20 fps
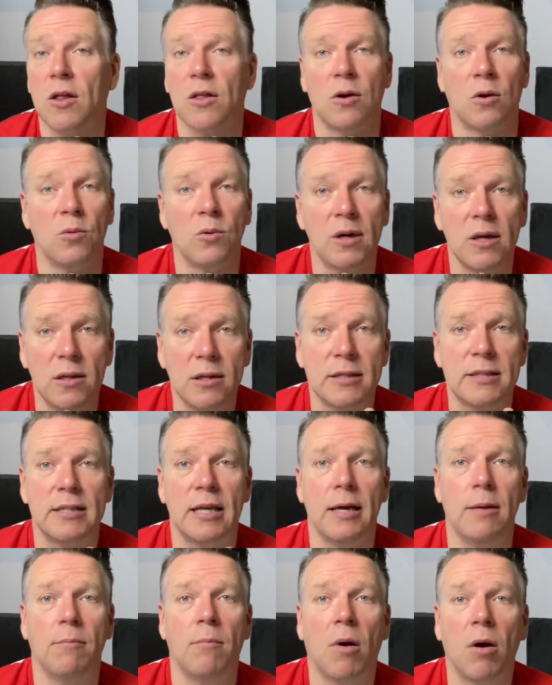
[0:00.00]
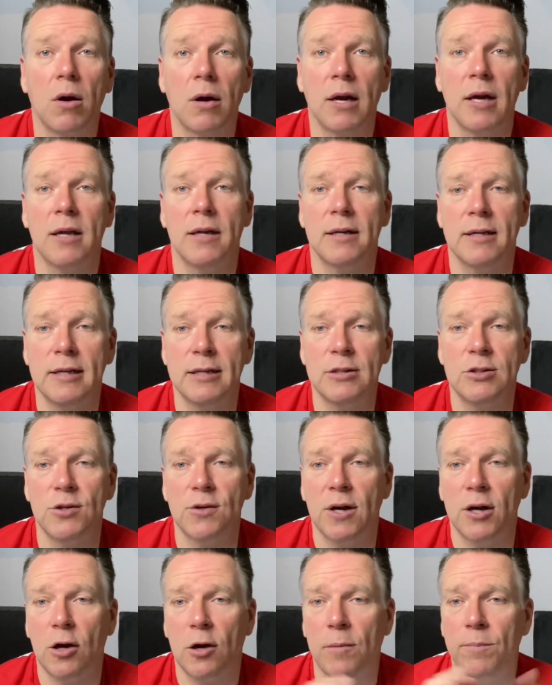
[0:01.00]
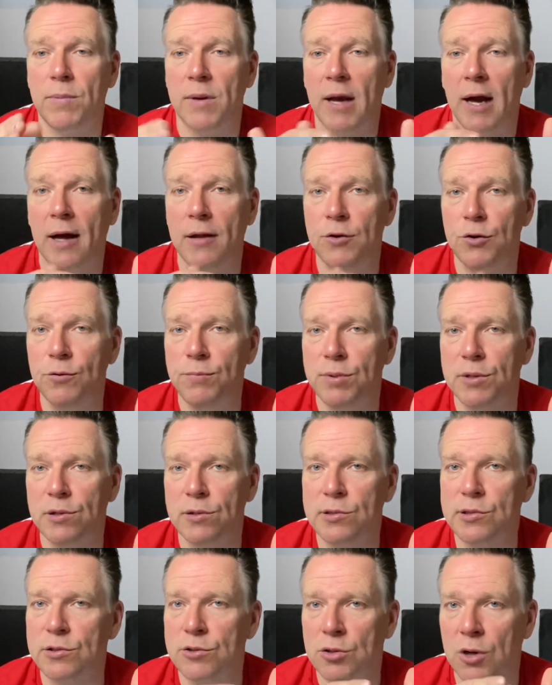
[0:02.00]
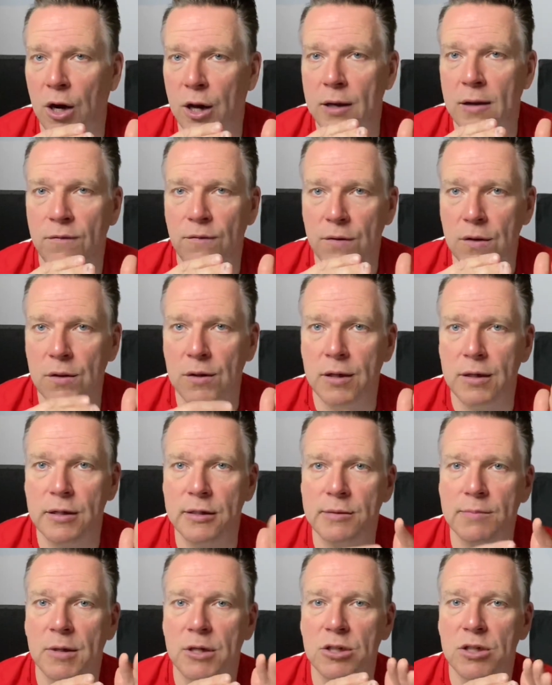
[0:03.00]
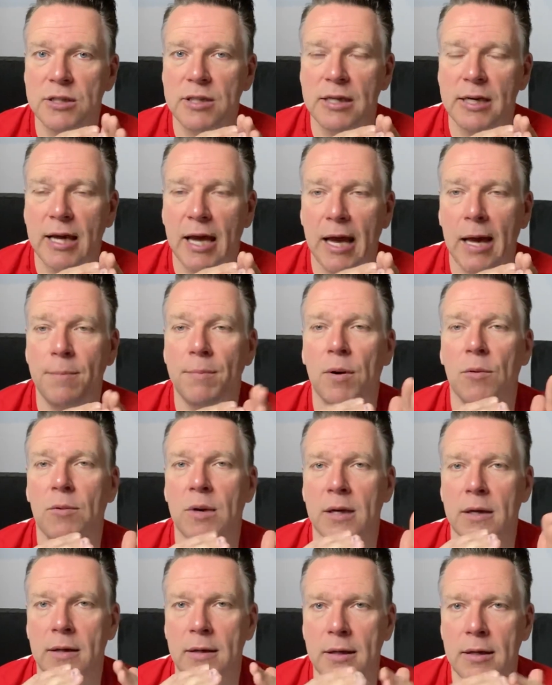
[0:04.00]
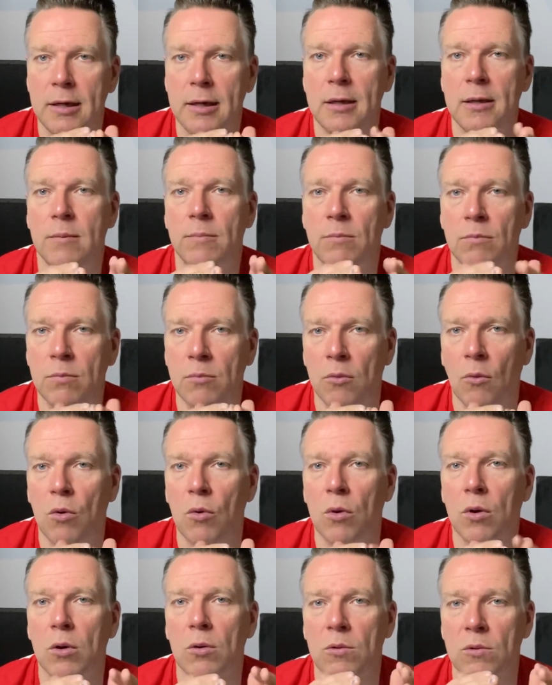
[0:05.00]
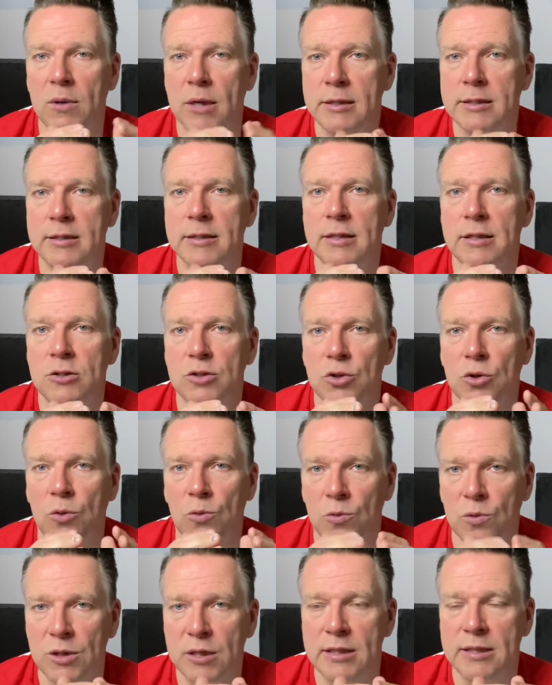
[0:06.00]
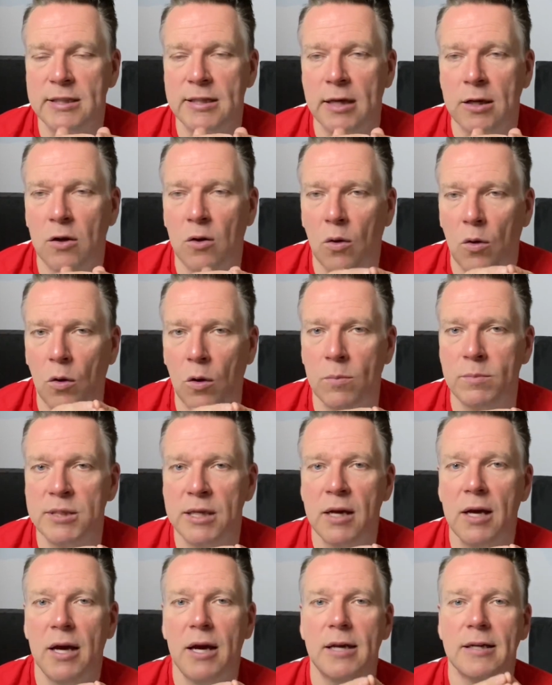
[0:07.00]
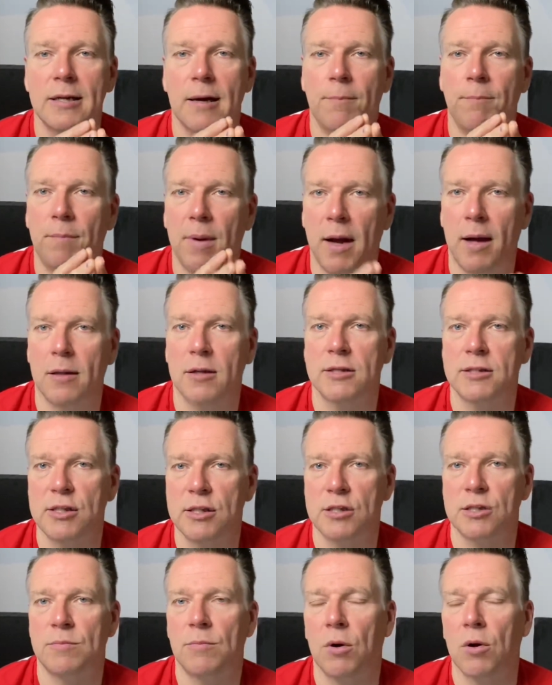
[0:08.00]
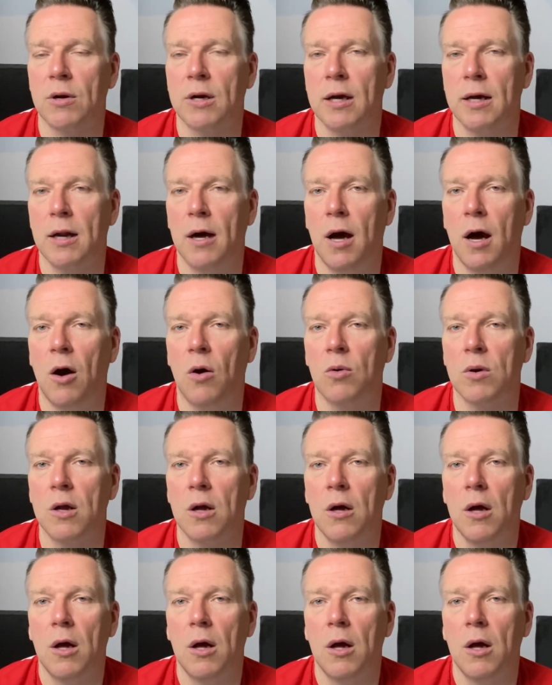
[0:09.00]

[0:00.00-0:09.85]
The real estate market needs your help. Yeah, new builds are trying to fill in as much as they can, but we need more residential resale homes to balance this market out.